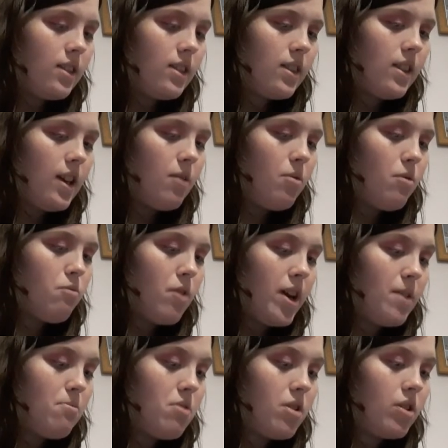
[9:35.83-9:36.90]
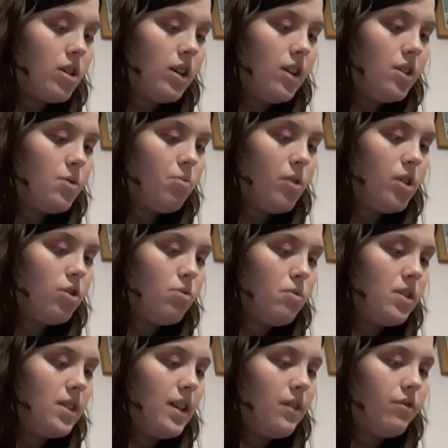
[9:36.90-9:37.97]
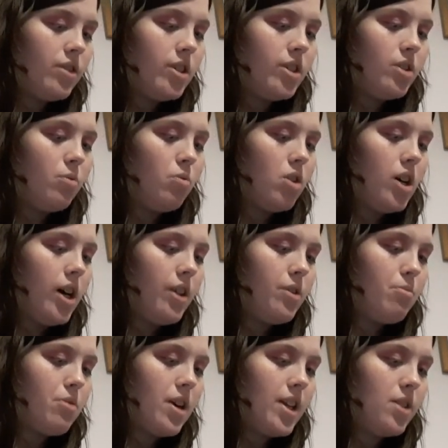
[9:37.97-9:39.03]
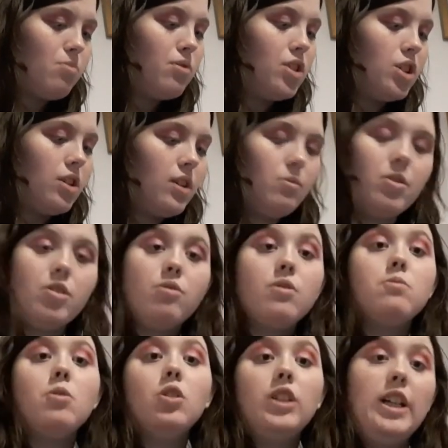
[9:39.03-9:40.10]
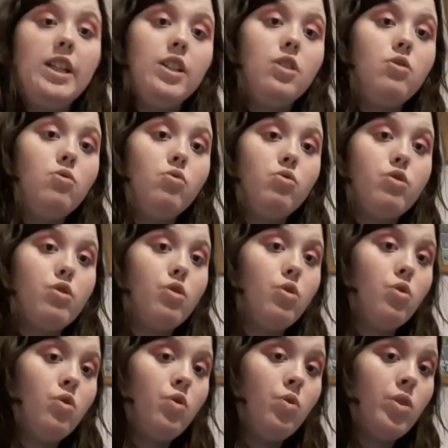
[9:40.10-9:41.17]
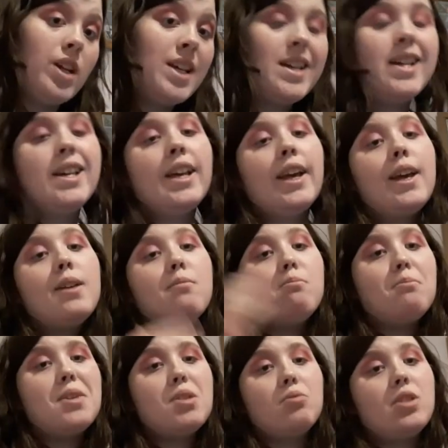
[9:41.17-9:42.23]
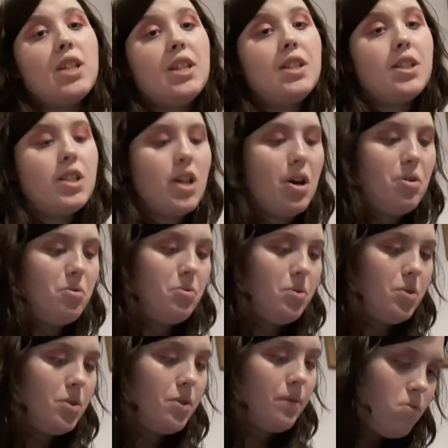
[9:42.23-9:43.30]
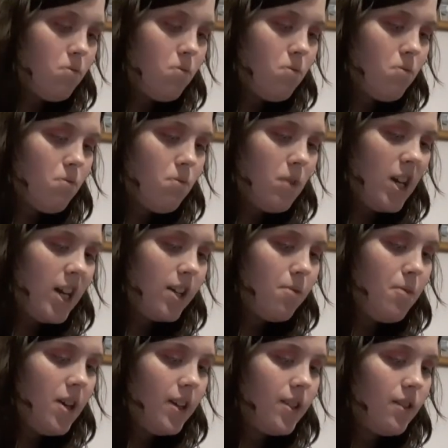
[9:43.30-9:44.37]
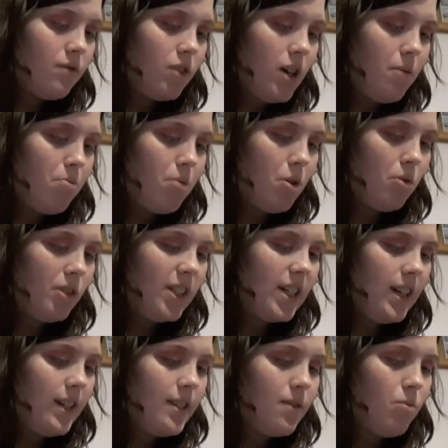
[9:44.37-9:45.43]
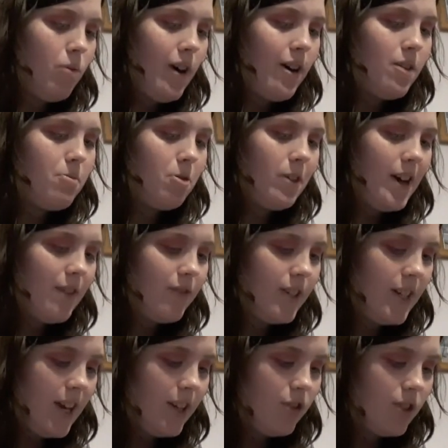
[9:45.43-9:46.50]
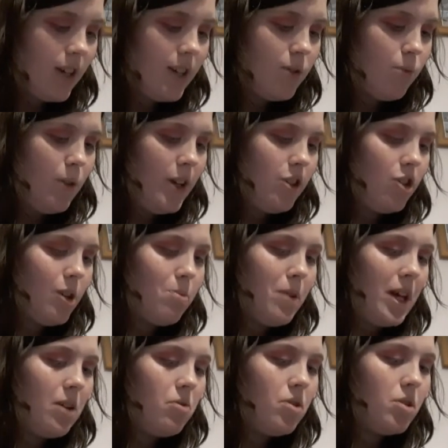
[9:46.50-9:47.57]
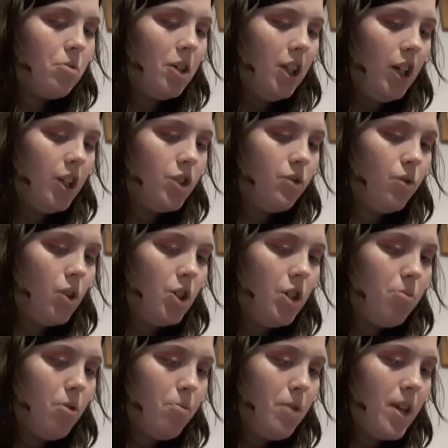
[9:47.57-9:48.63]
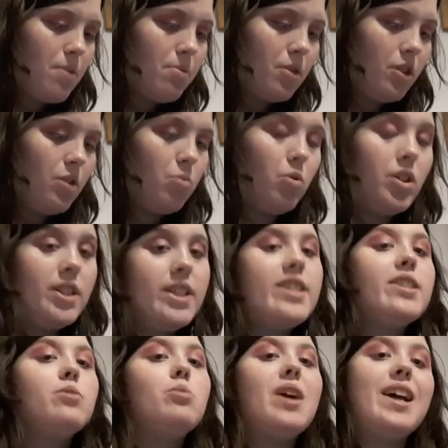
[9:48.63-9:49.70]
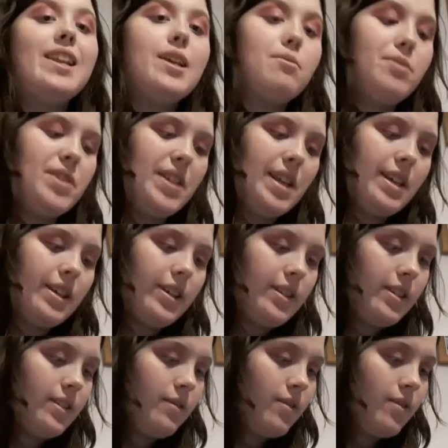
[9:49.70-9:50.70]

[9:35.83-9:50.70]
They were rainbow colours, which was different to what other brands were doing, which was more like neutral, muted tones. We had a mix of like bold colours and wearable everyday shades, which appealed to a large volume of people who wanted to wear lipsticks.